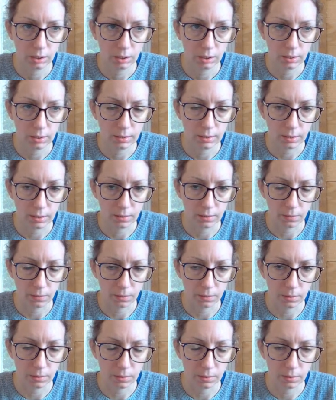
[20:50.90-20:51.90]

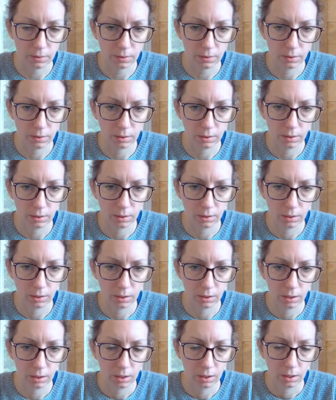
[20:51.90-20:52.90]
Accessories.
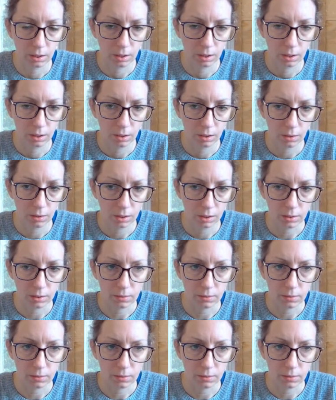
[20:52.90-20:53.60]
Okay,